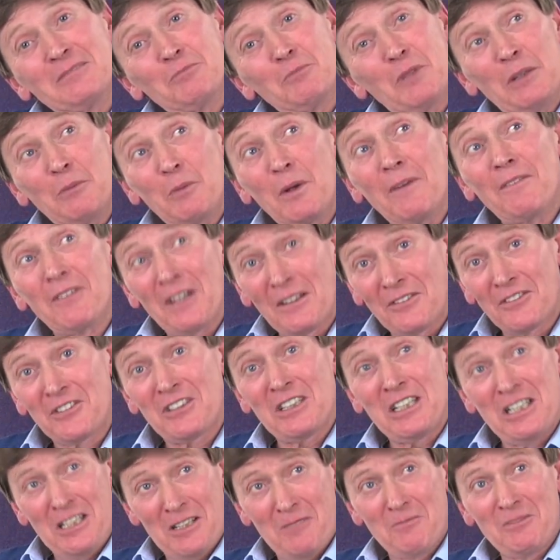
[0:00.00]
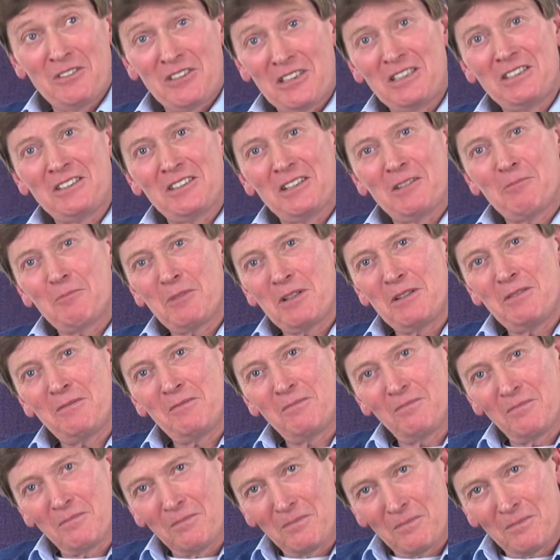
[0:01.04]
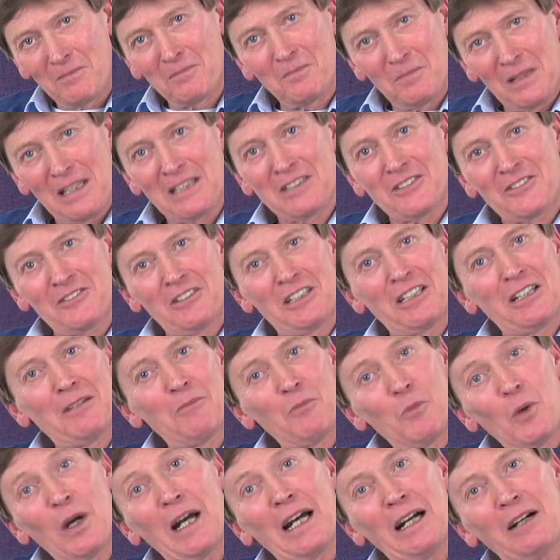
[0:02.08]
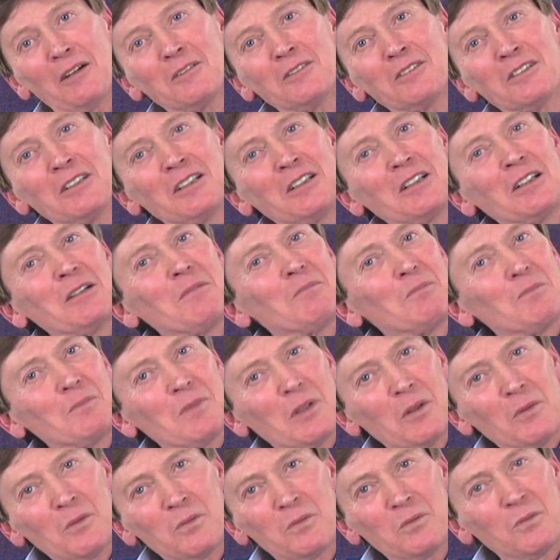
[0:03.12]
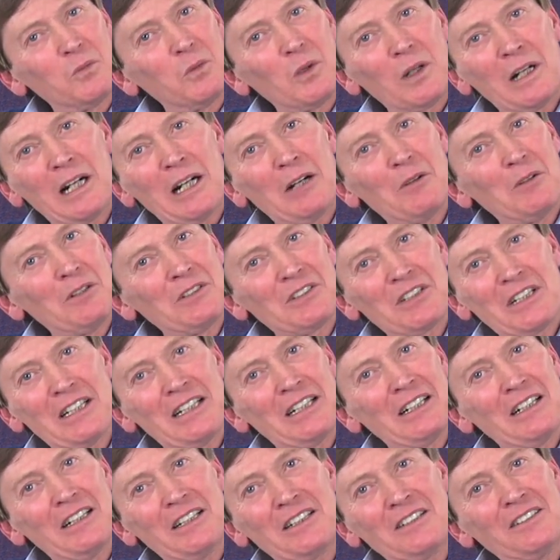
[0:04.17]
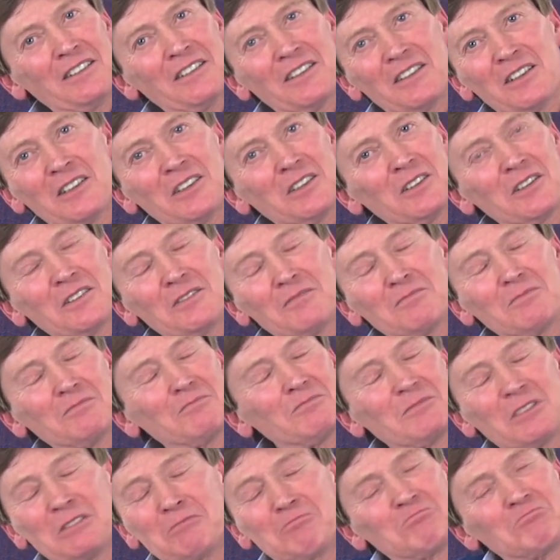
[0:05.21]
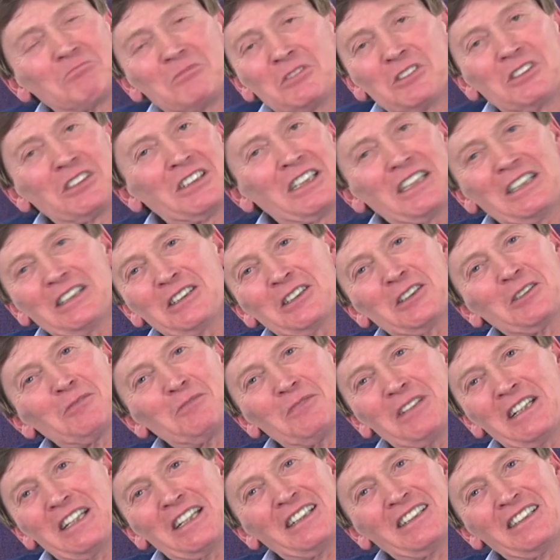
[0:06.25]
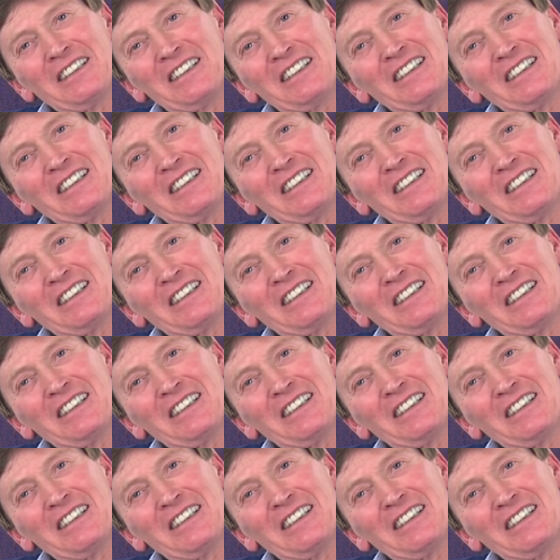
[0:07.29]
I've seen them since I've been better and I'm well, but while I was ill and or they just didn't come near,